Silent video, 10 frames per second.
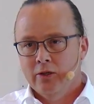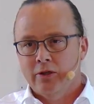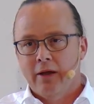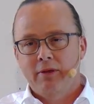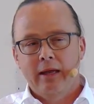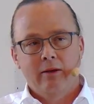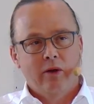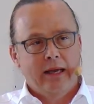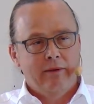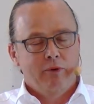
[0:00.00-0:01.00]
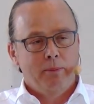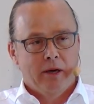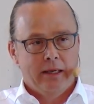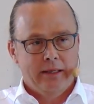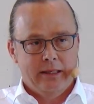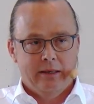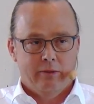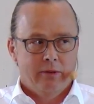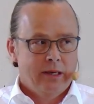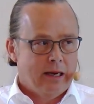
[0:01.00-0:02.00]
So I think everybody here,